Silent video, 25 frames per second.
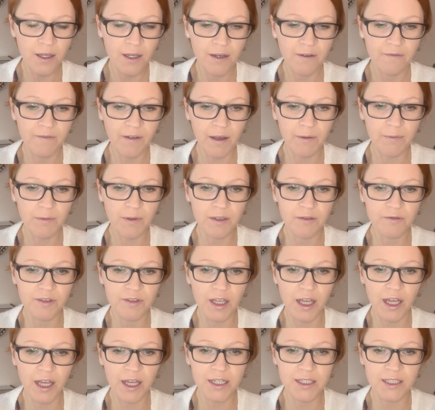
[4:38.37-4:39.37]
One of
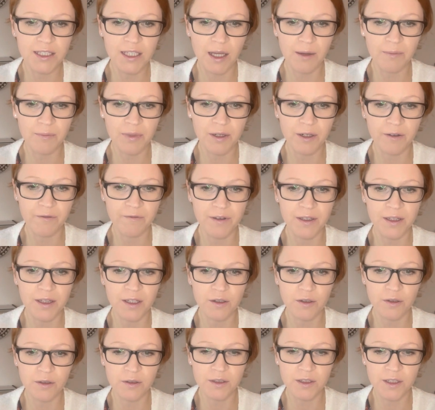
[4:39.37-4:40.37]
the examples with
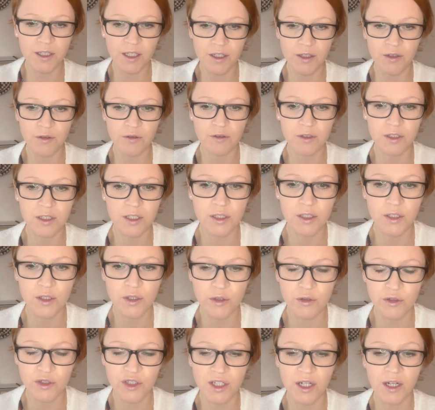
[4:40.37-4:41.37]
continuous
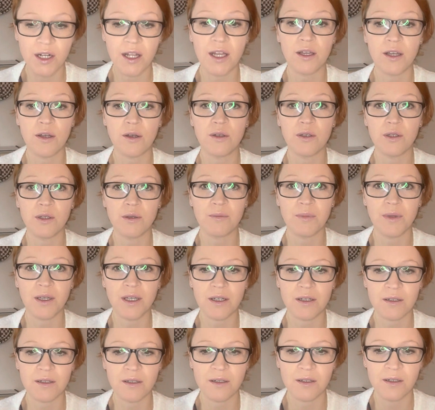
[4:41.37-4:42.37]
social
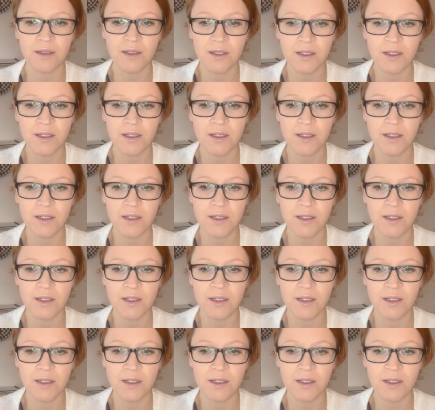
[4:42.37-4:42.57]
economical